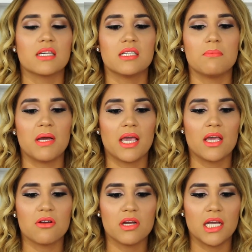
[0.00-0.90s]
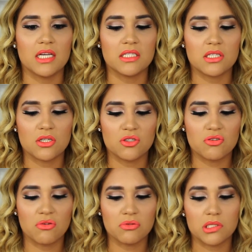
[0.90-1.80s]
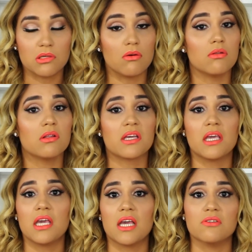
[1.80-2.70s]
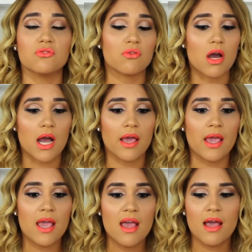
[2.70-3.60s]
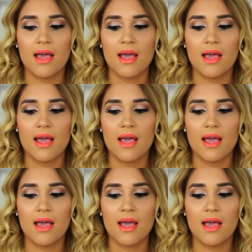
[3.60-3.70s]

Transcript: I said, my hair is so dull looking and dry,